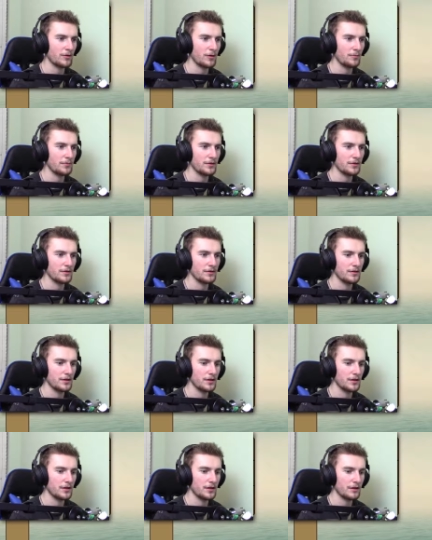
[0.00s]
rope.
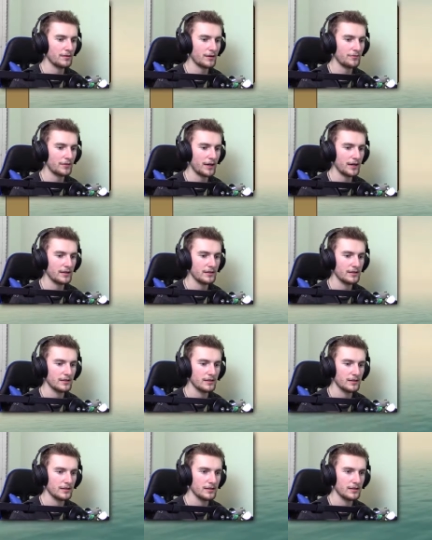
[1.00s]
Uh, craft that.
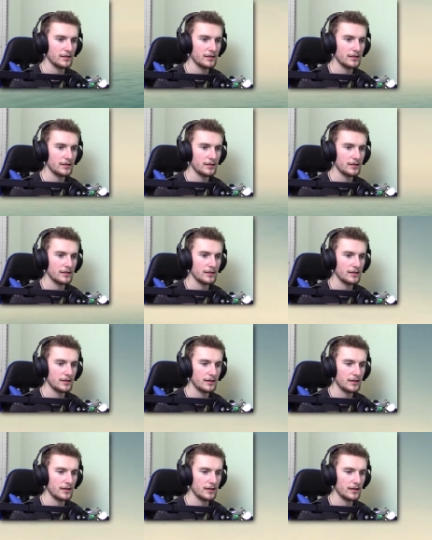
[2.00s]

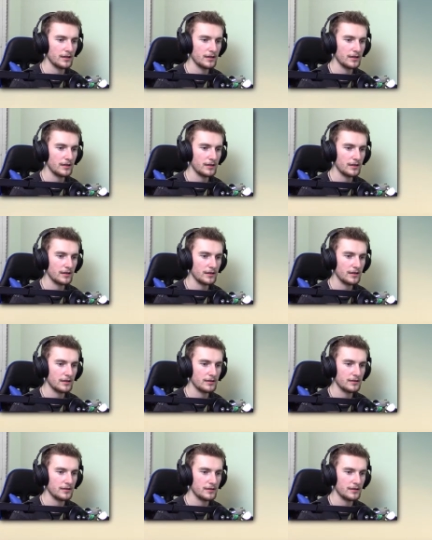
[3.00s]

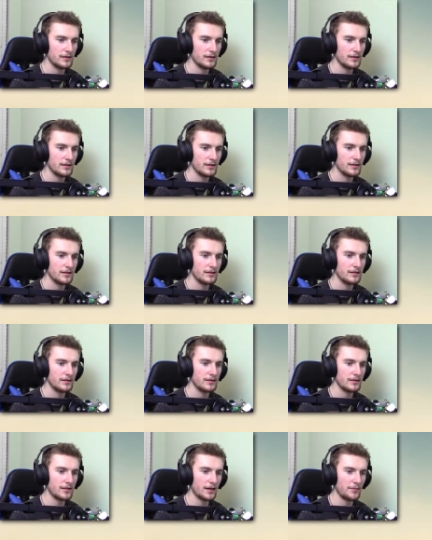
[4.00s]
And...
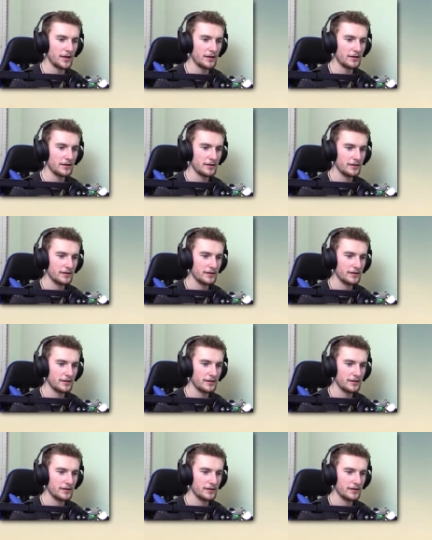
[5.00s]
Come here!